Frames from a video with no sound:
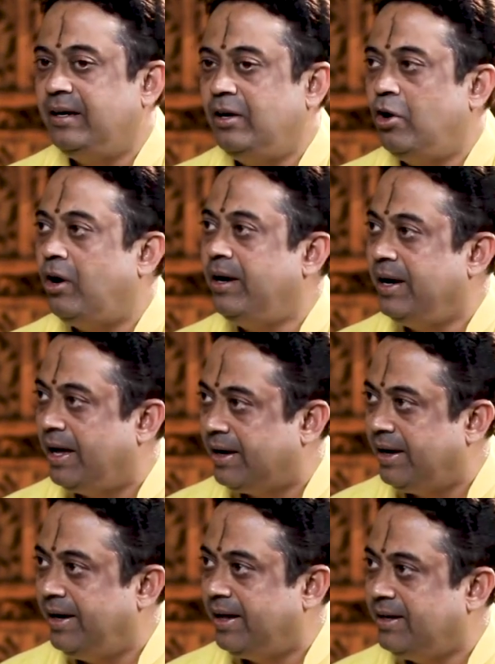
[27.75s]
Lord
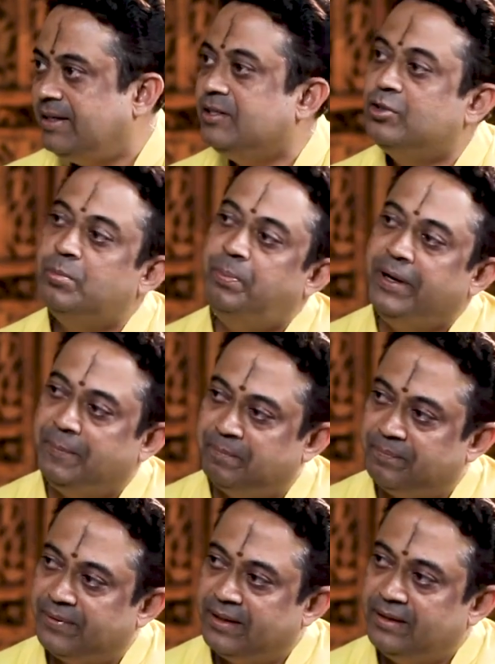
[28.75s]
Narayana is supreme.
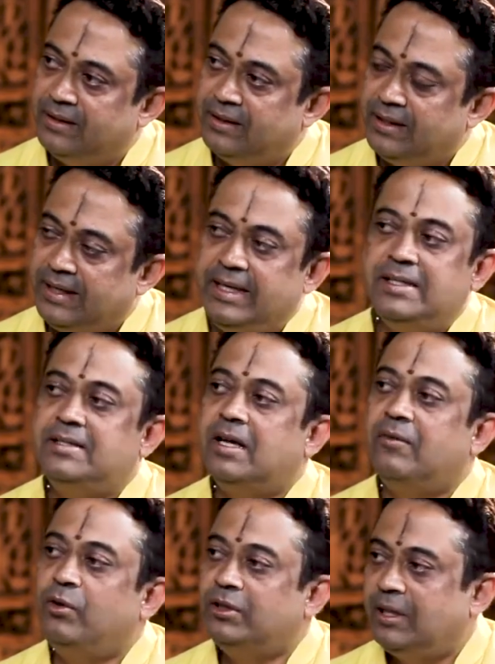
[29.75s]
He is
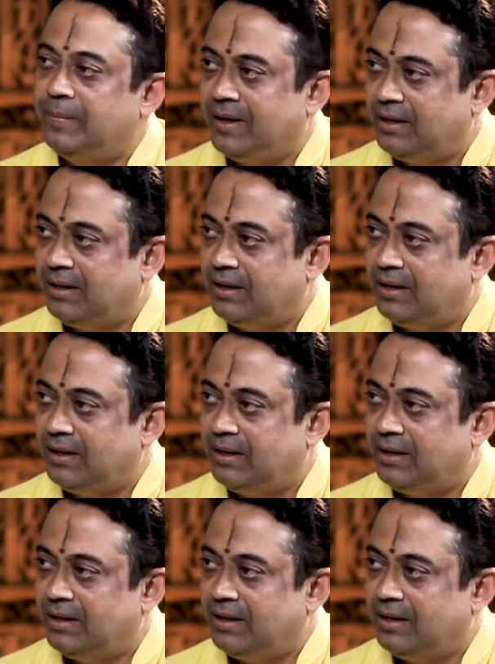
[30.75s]
Sarvottama.